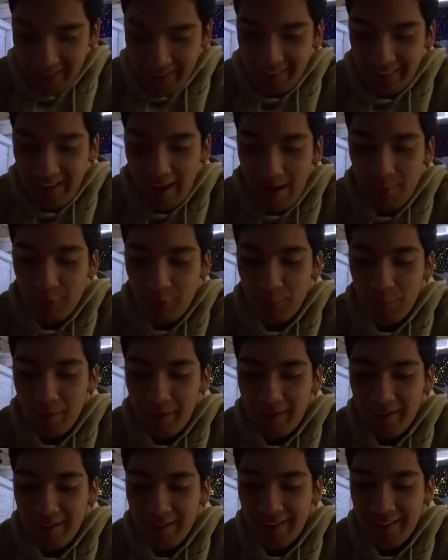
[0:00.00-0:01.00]
That doesn't have
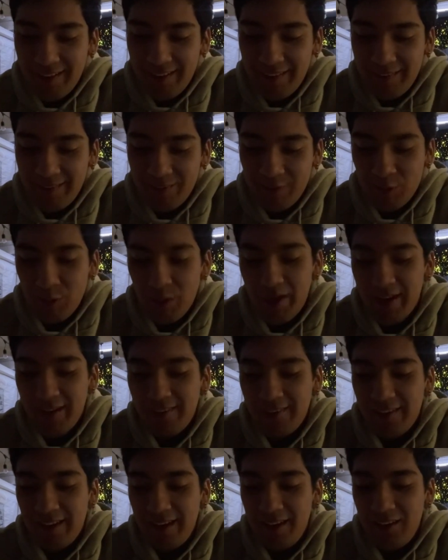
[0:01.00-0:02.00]
to be a... Well,
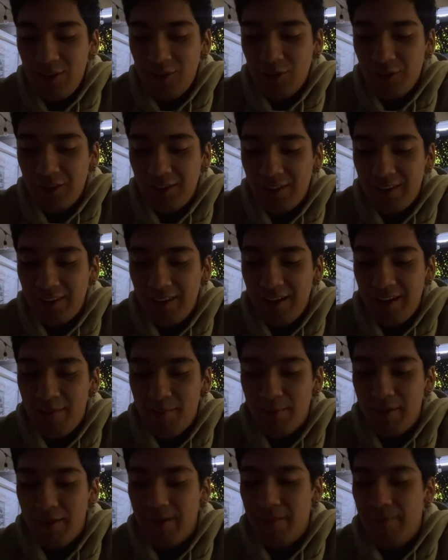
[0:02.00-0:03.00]
I guess the Angel thing,
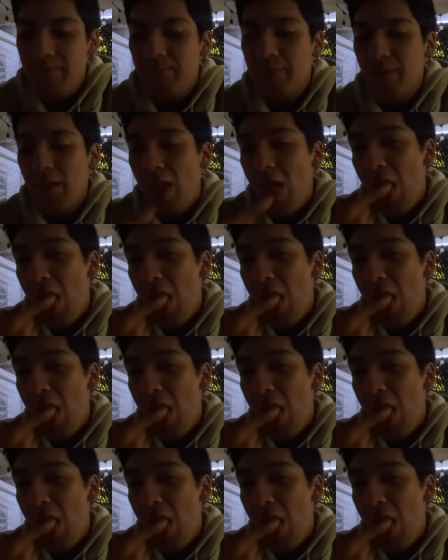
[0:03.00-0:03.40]
yeah, but...